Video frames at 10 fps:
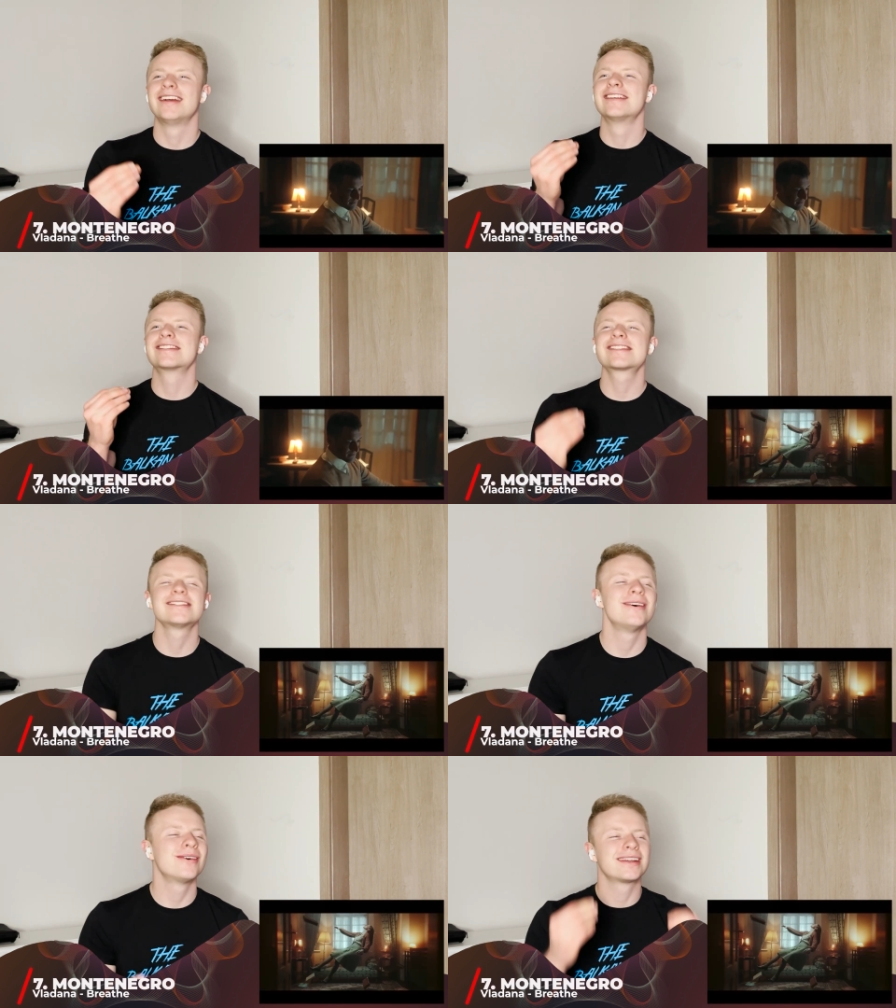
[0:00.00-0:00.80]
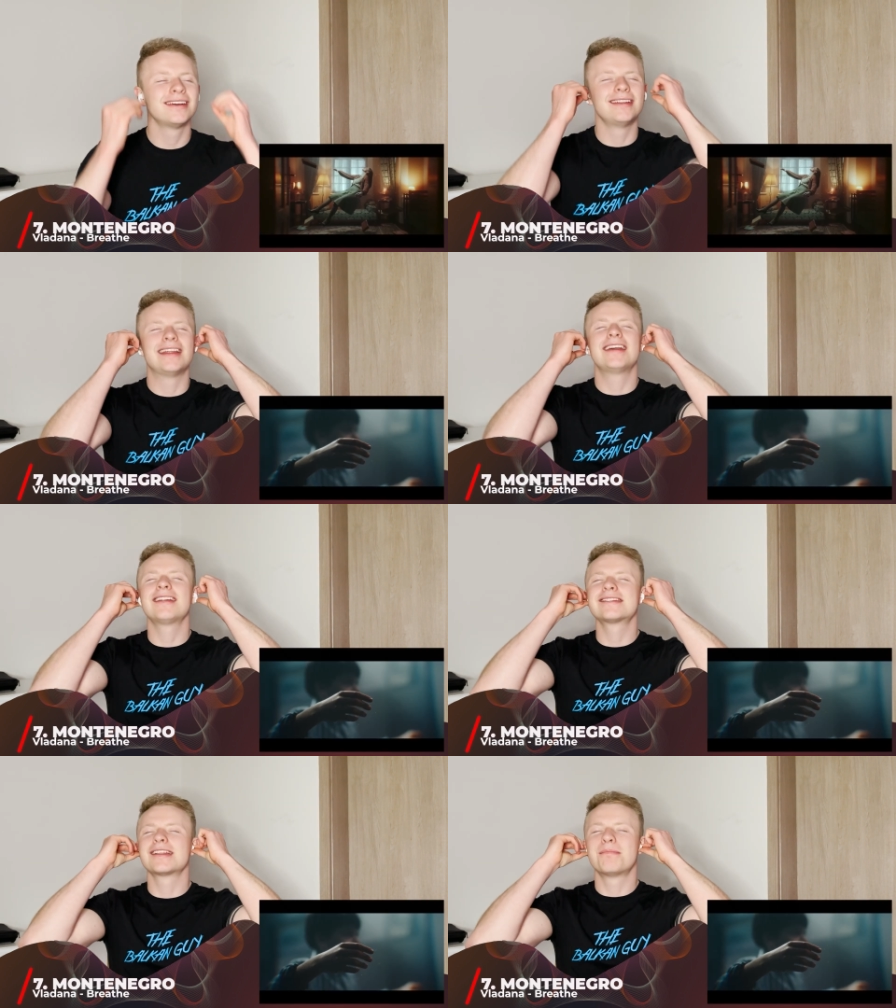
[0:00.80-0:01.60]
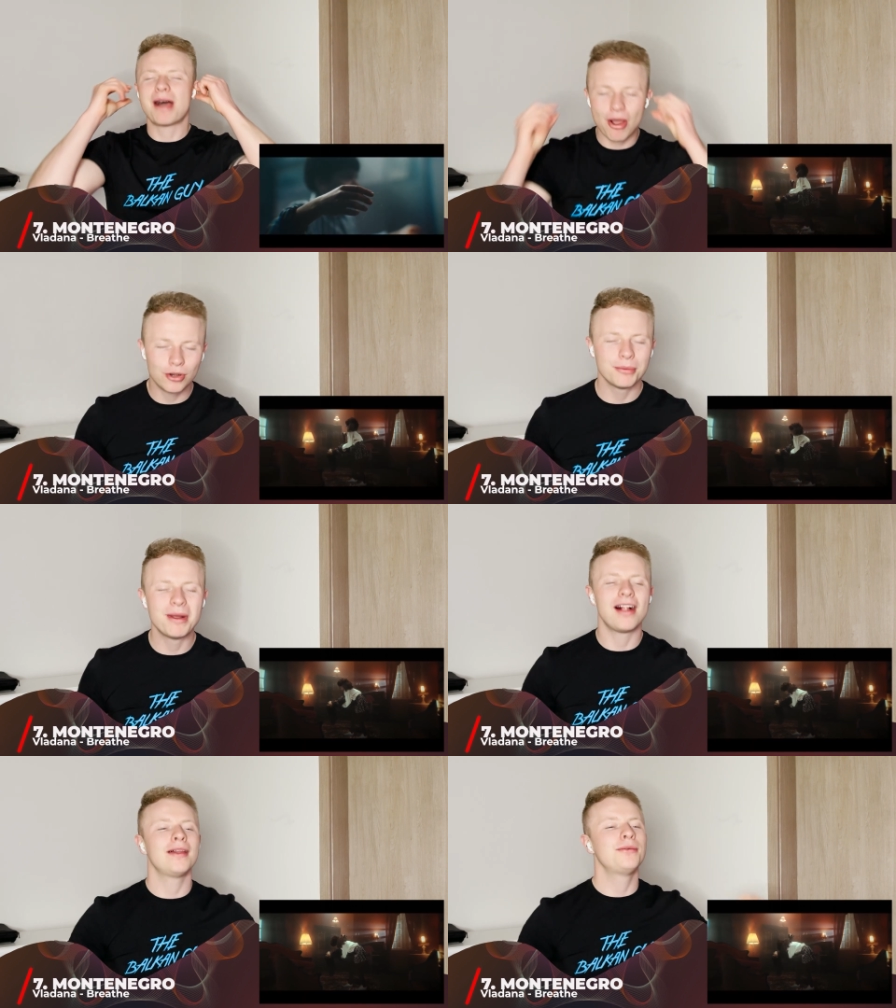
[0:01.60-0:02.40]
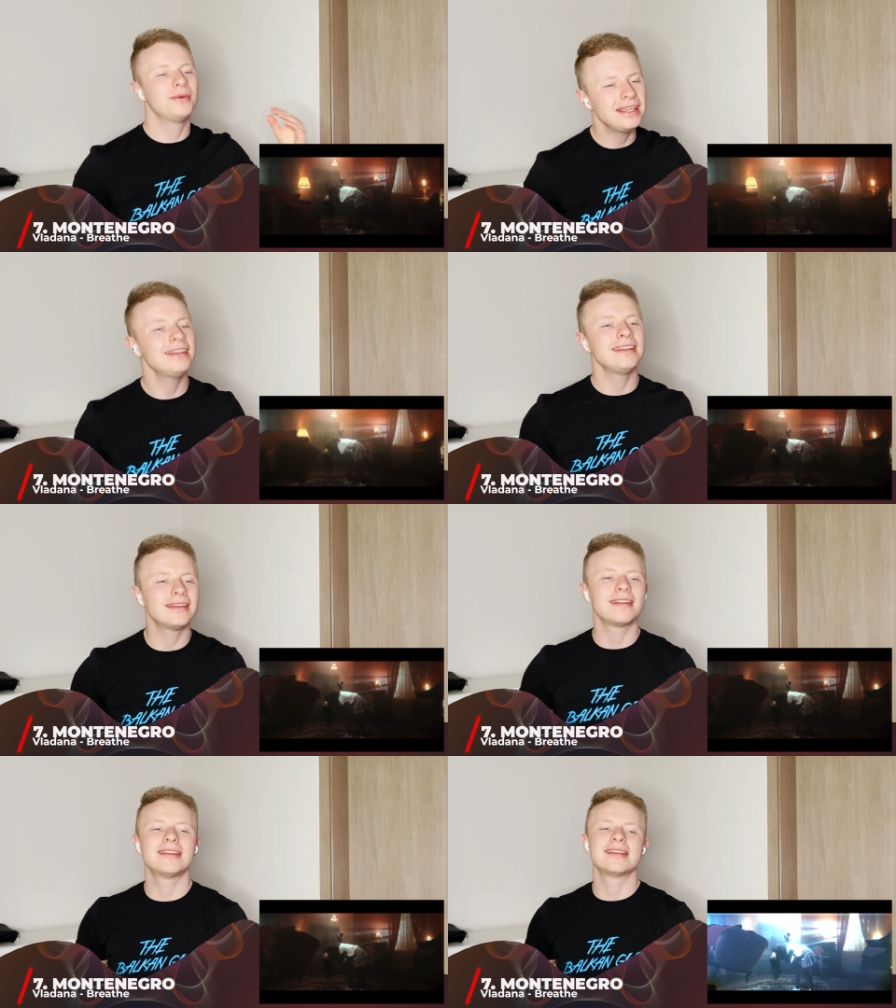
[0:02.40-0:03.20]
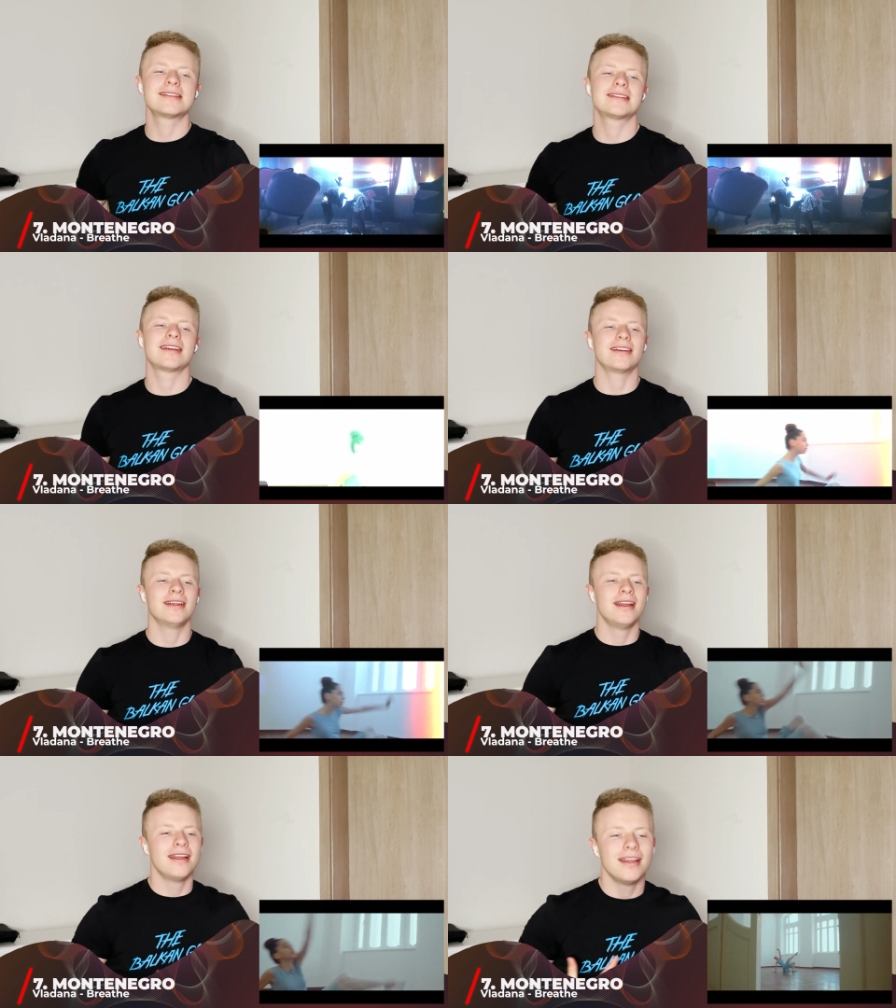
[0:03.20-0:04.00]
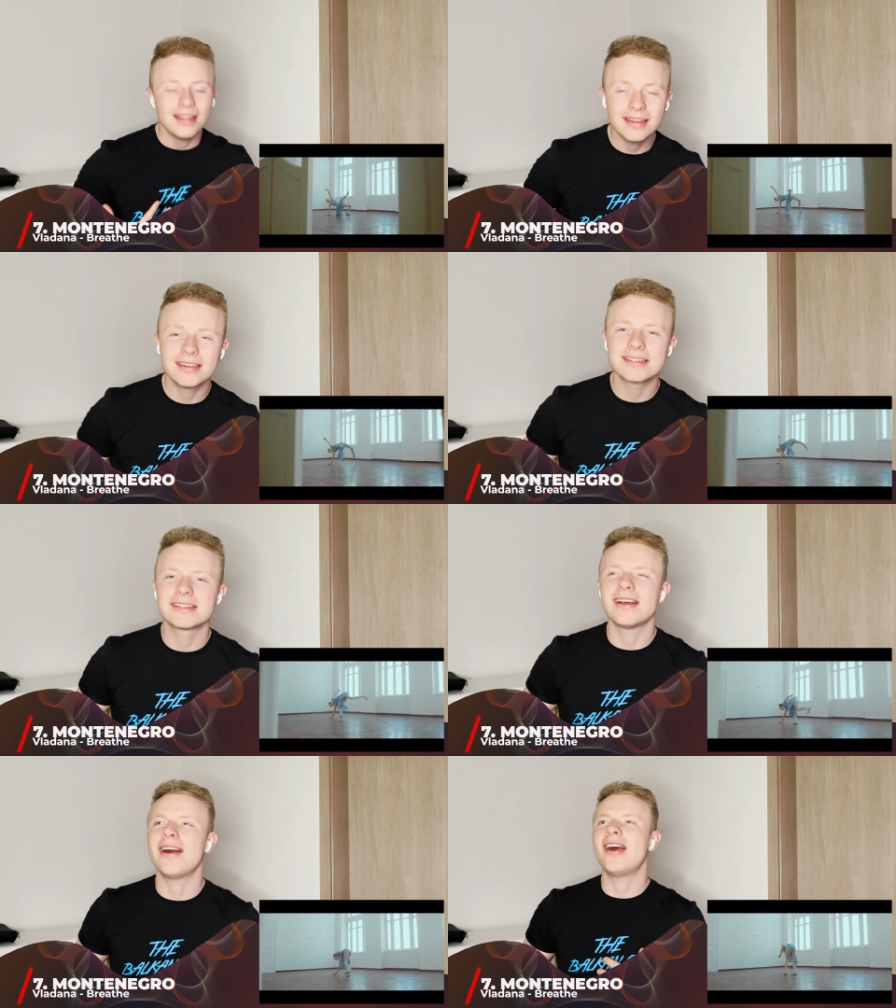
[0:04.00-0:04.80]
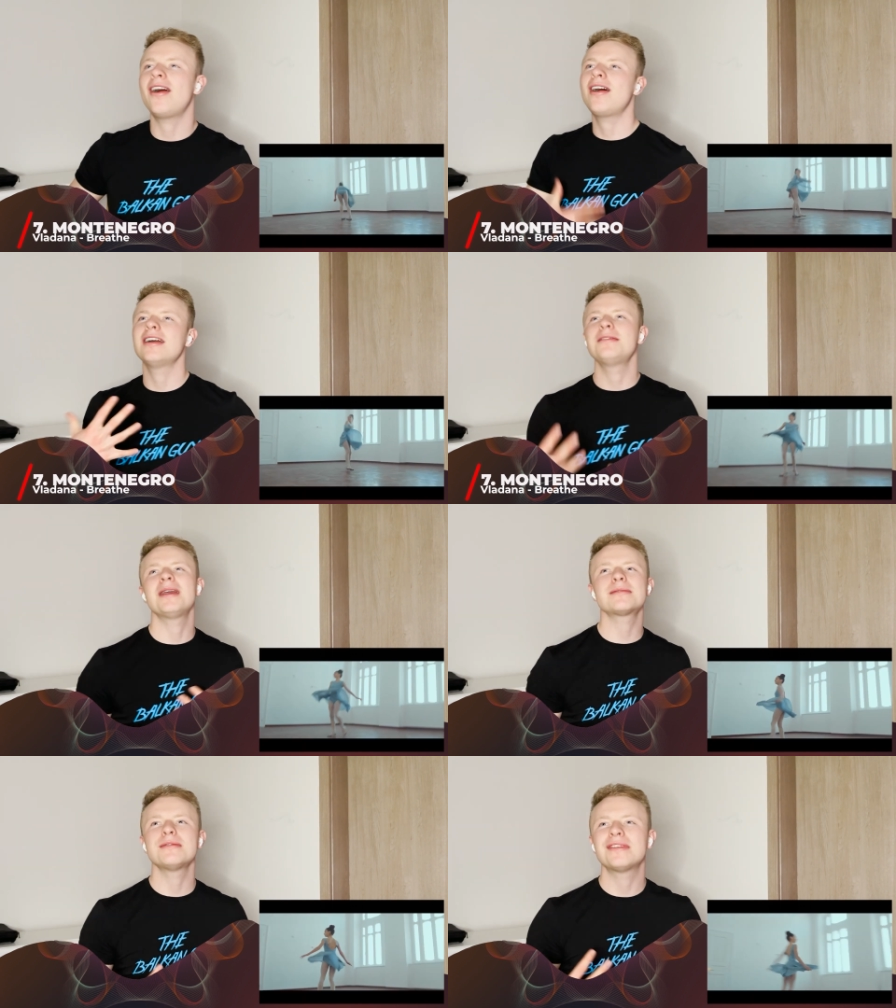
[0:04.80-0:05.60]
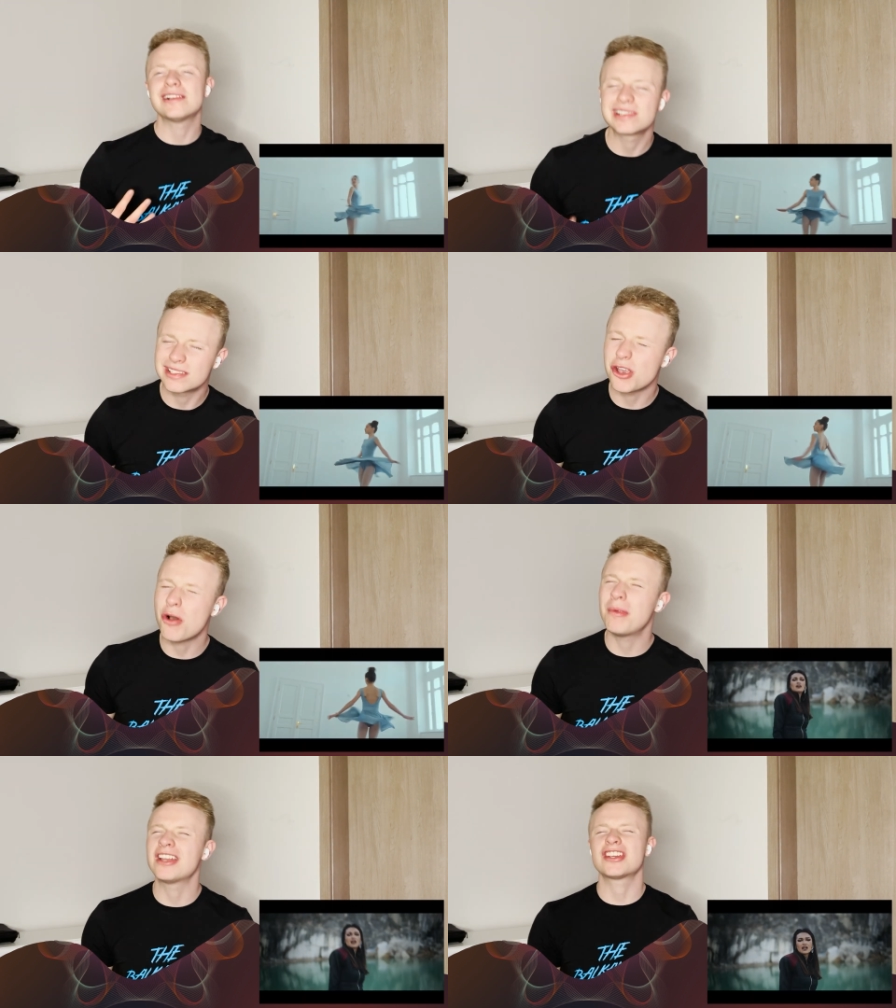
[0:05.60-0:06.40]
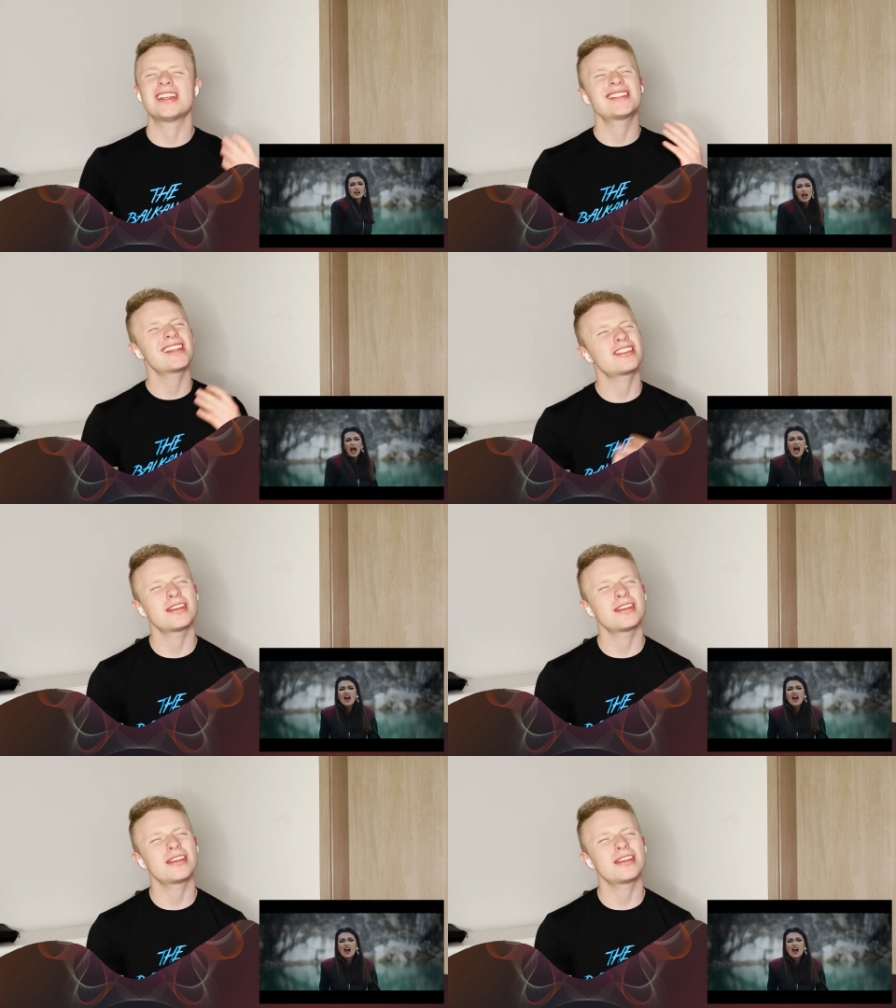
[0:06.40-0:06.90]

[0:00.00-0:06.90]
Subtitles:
is so good. It is the power ballad we needed this year. It is, it makes me feel so much, and it's such an